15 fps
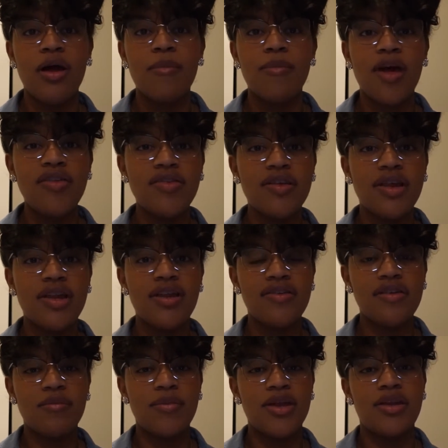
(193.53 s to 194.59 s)
Basically,
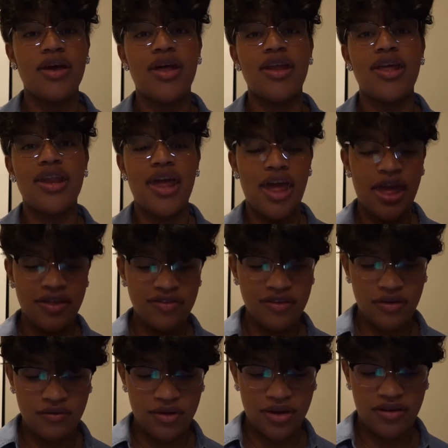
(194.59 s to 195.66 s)
this can be done in an
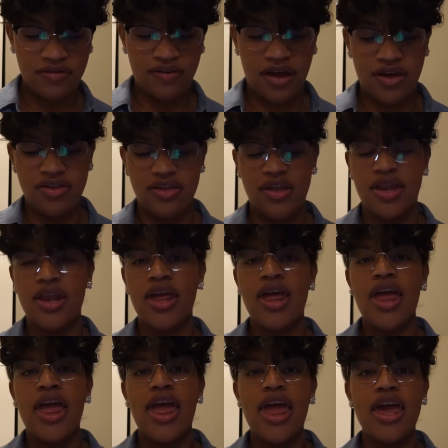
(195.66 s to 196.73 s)
asynchronous fashion,
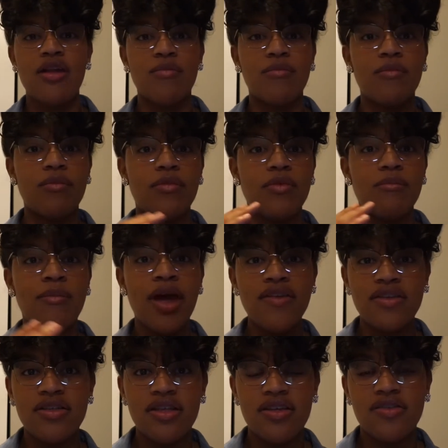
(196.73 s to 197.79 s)
and
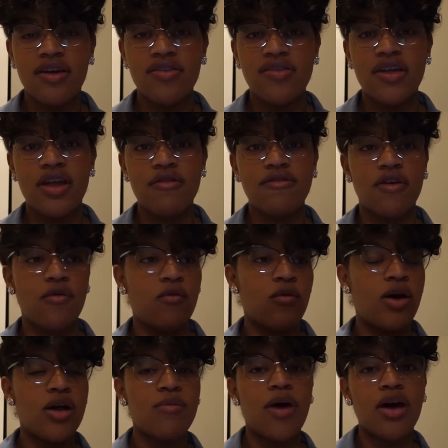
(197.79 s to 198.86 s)
messages are sent from
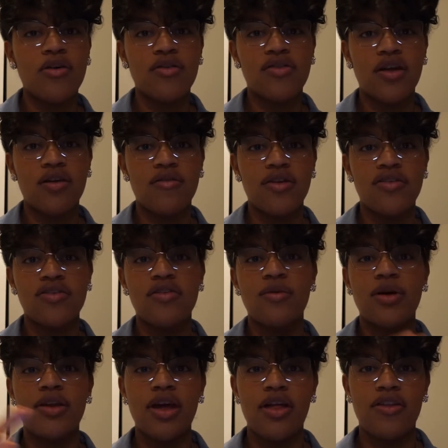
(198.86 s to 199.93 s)
one microservice
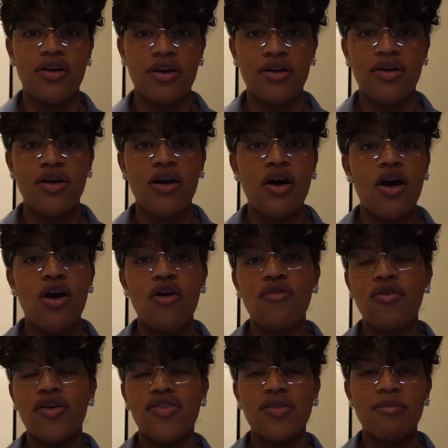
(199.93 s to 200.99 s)
to another
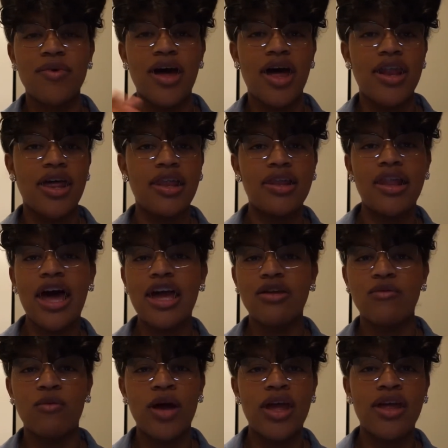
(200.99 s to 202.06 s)
over some kind of
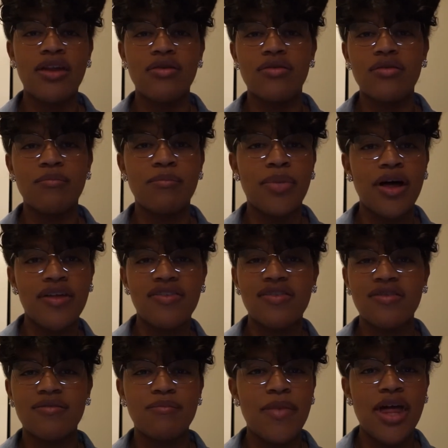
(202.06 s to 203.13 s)
lightweight
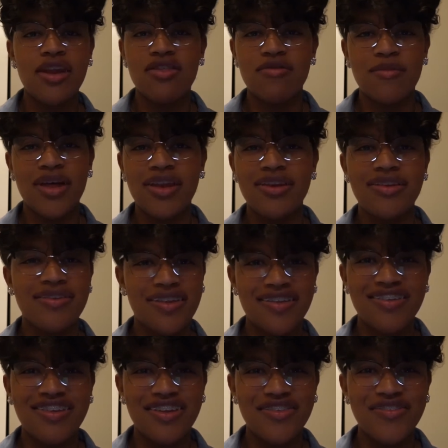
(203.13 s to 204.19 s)
bus management
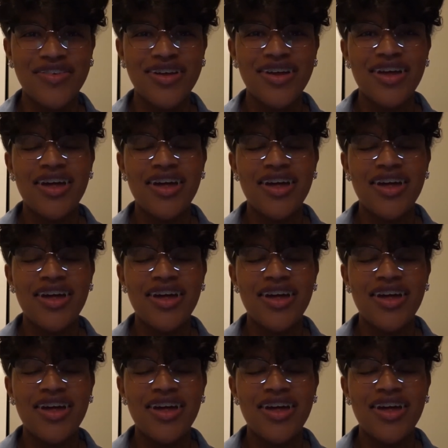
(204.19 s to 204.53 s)
system.